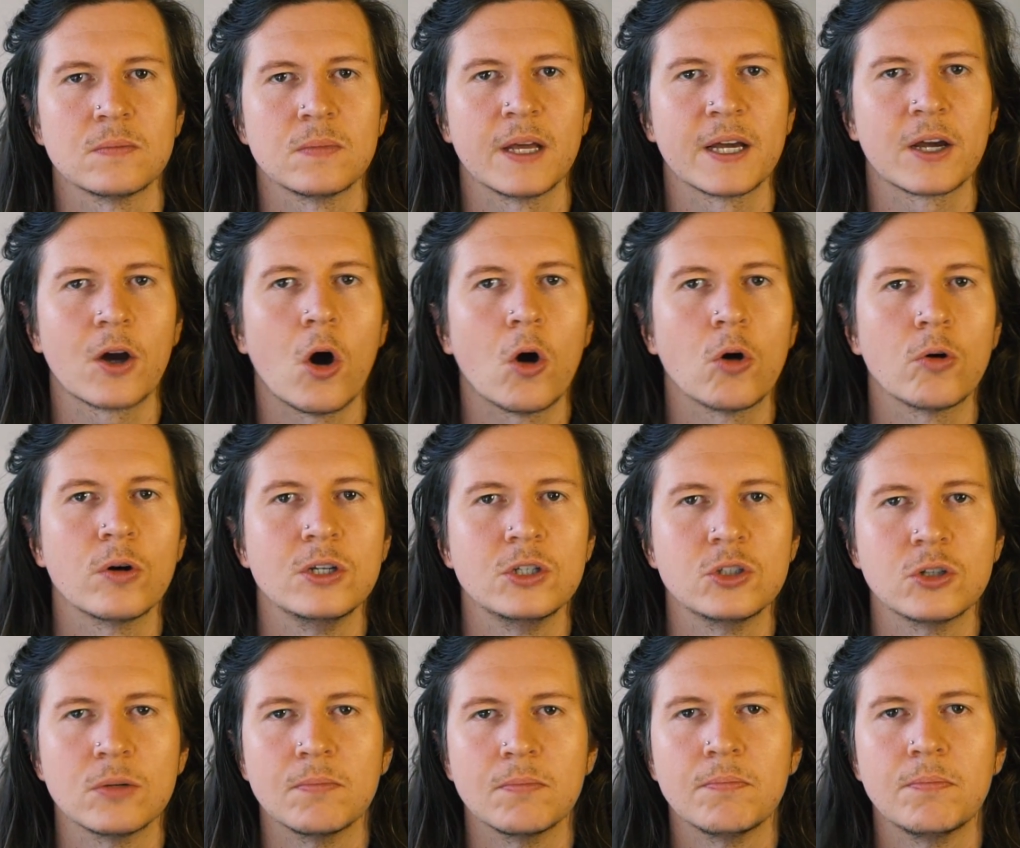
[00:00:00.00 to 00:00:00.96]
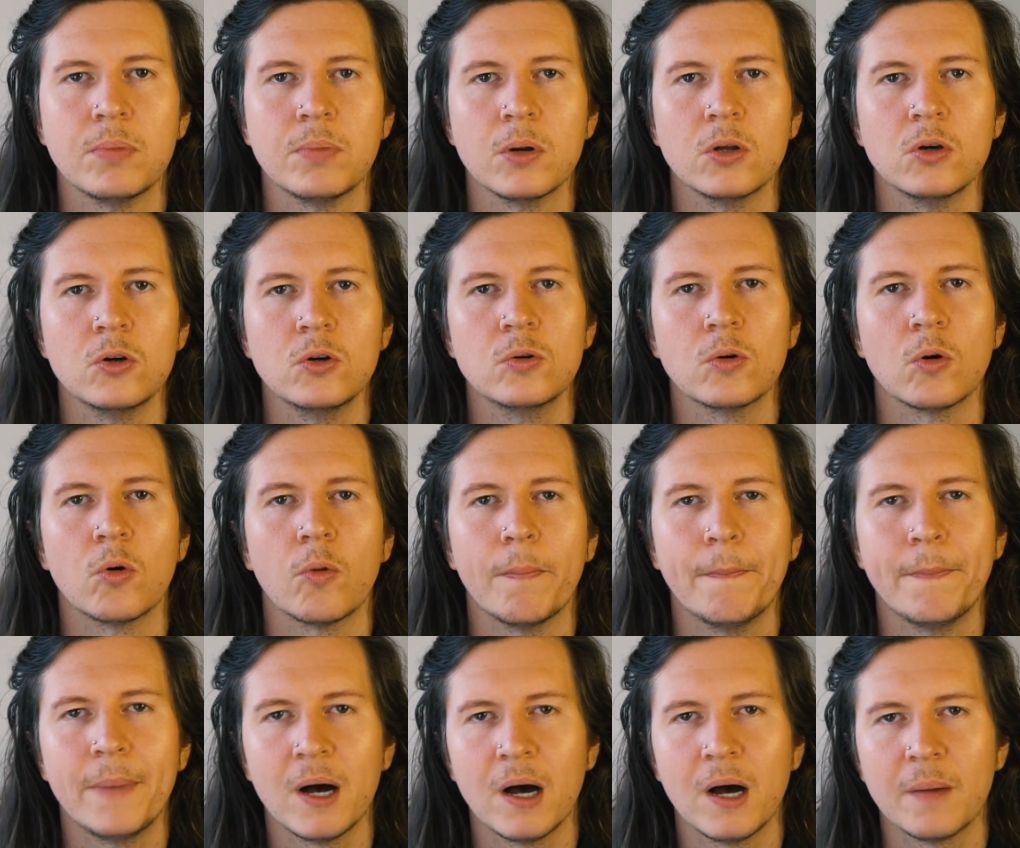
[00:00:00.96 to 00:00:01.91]
like orange and blue or
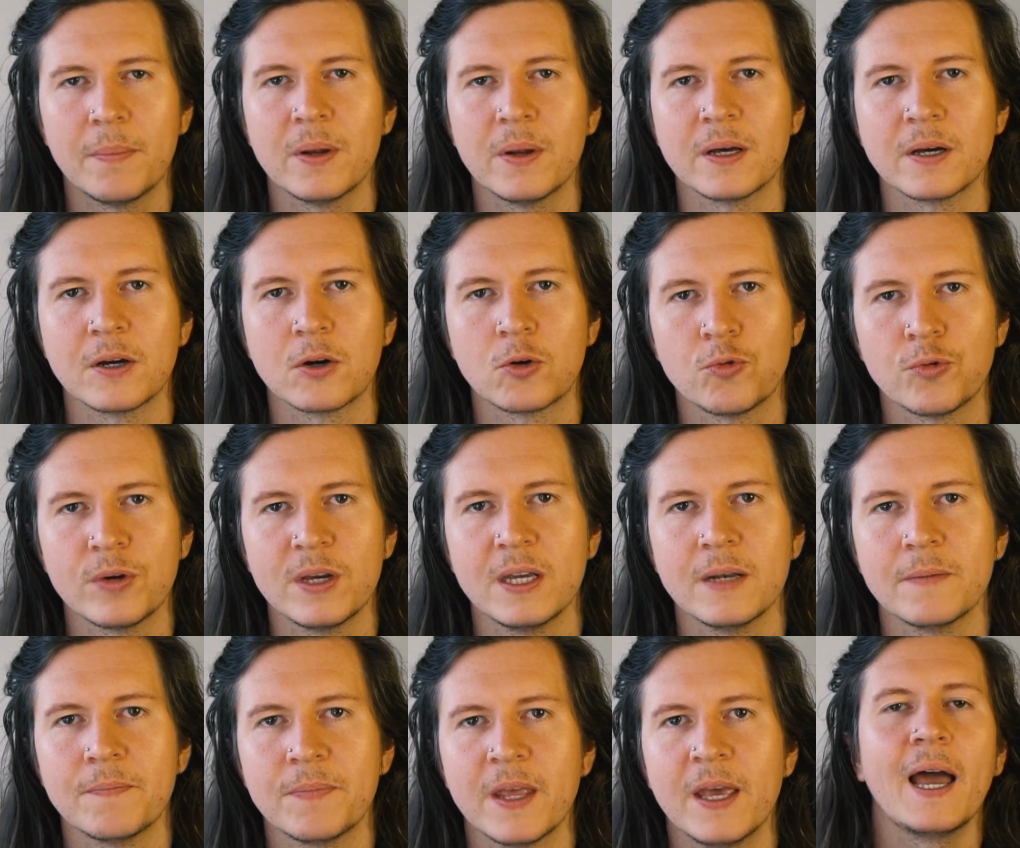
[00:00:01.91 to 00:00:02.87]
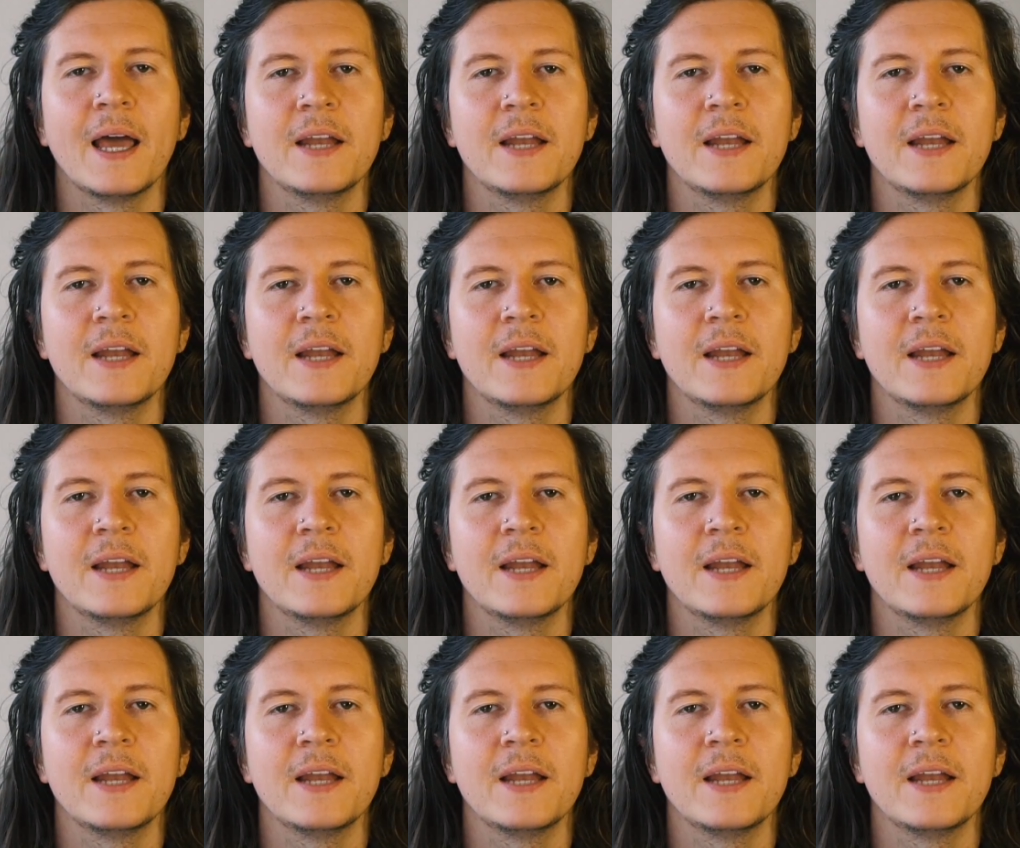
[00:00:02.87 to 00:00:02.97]
purple and green.